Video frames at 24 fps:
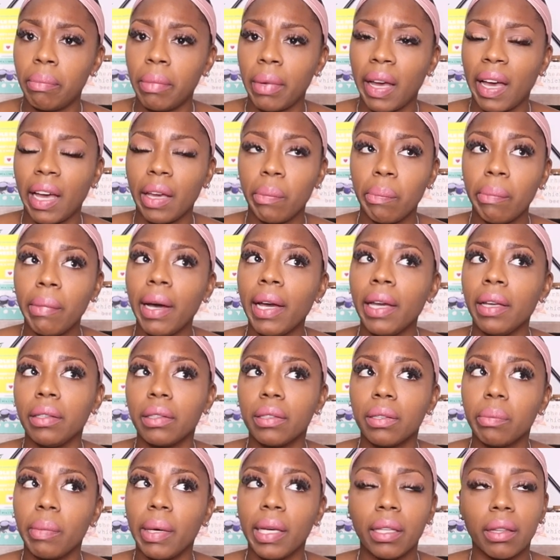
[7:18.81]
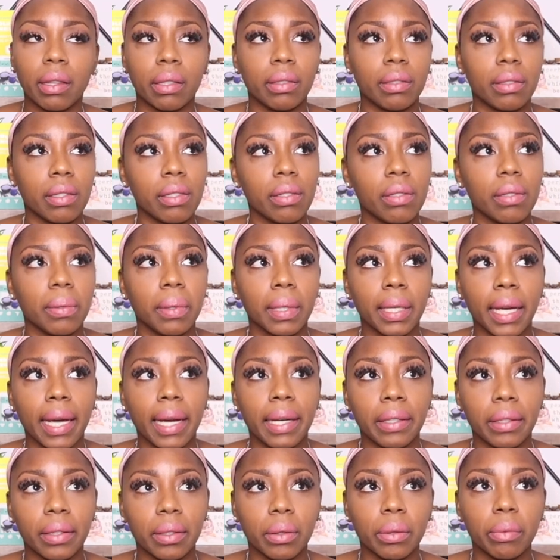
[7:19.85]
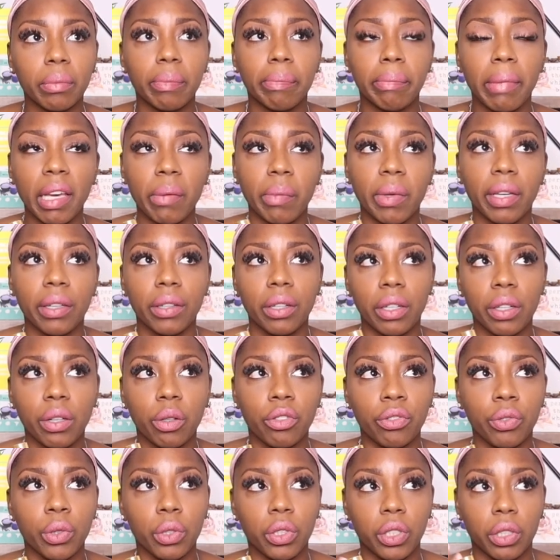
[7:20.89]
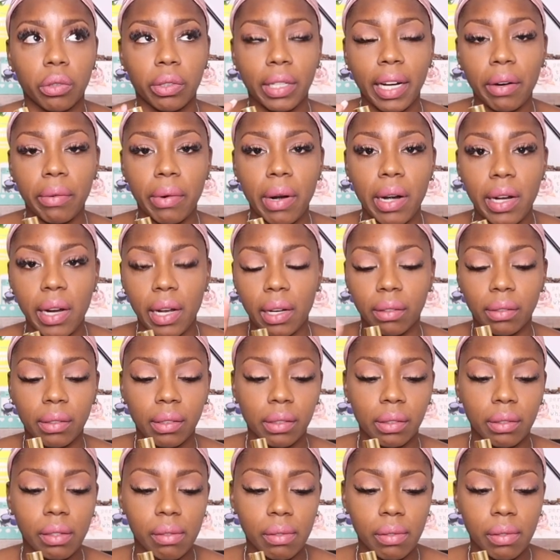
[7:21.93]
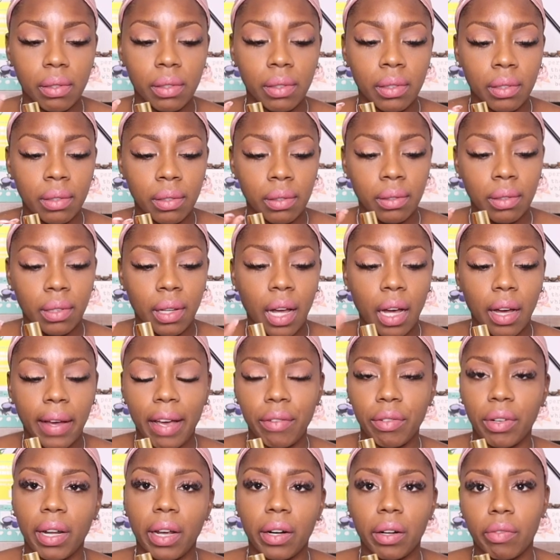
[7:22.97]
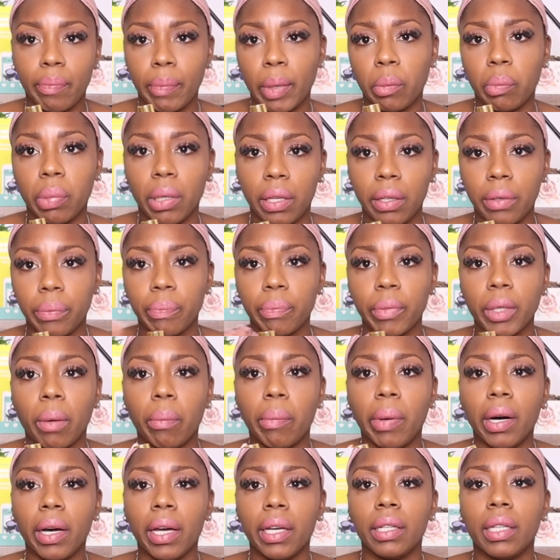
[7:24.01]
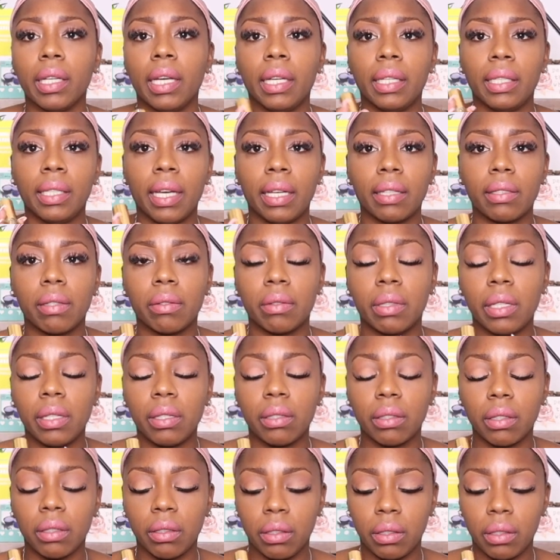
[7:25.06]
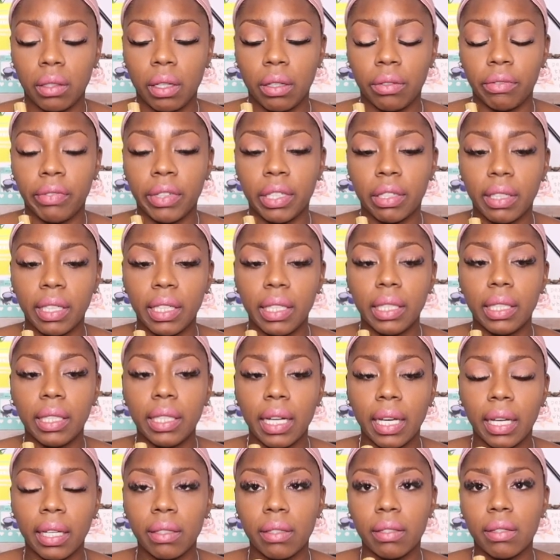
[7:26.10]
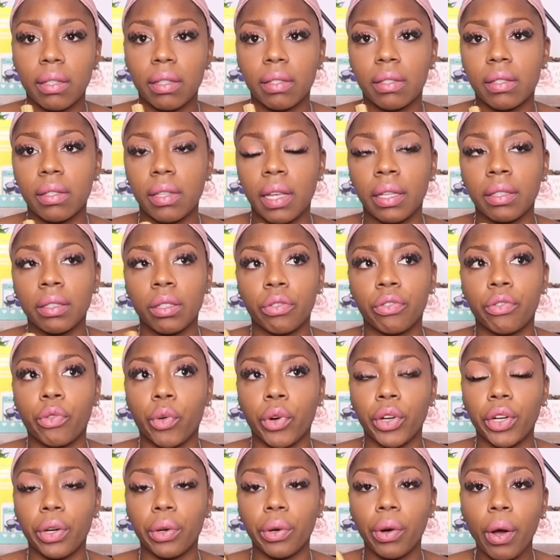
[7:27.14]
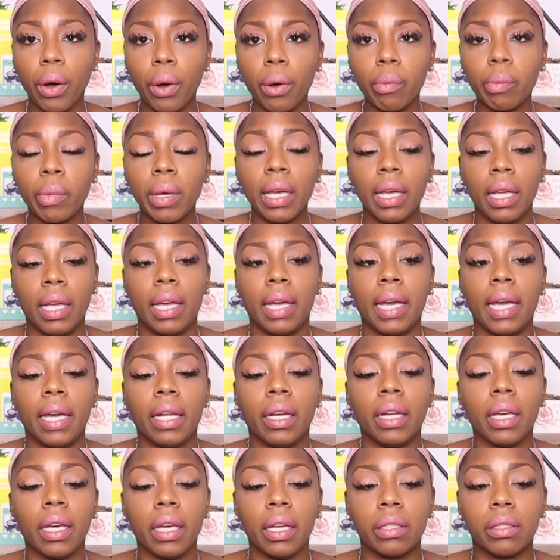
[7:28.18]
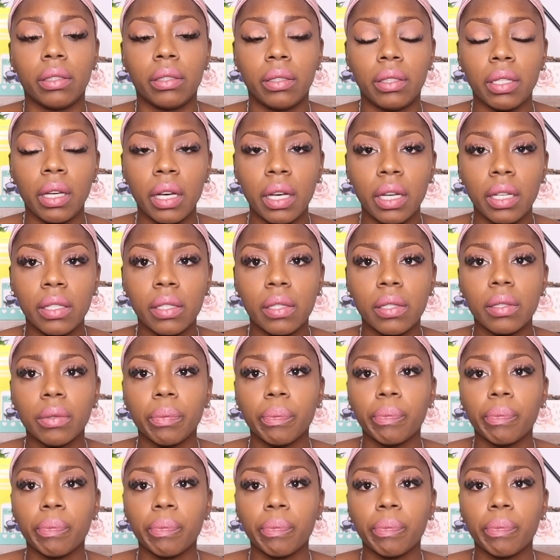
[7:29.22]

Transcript: I might make this into a candle, maybe in the near future. Not right now, because I have a lot on my plate. But yes, this is a very nice scent for your home, and it does